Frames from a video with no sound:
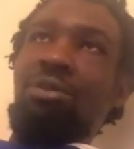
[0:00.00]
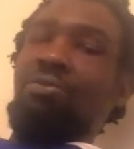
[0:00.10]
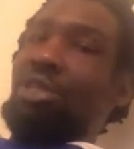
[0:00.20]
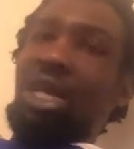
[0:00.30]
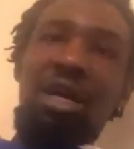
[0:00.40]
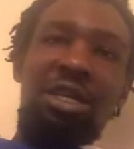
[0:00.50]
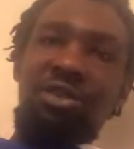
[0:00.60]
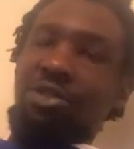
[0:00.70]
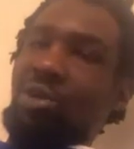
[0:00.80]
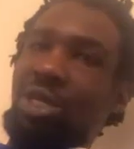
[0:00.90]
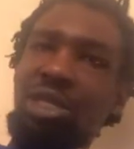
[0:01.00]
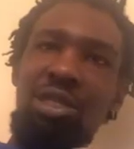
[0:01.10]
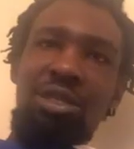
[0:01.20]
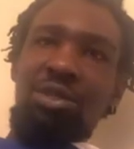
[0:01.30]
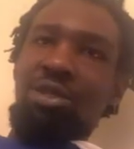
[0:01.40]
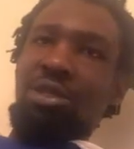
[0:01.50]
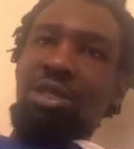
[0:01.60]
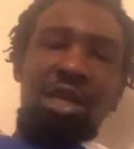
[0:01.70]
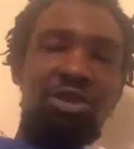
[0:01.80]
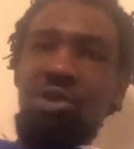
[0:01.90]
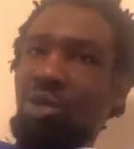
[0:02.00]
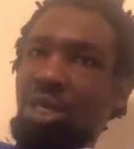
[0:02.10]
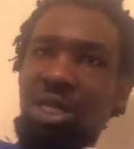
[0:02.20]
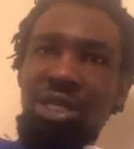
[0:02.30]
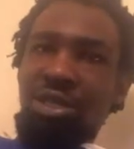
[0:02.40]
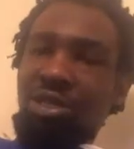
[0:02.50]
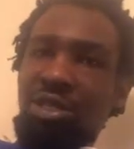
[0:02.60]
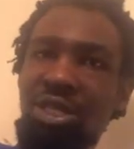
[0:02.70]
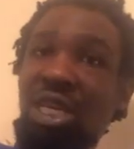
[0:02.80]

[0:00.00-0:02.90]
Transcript: But y'all niggas don't get this. Now, you don't get this.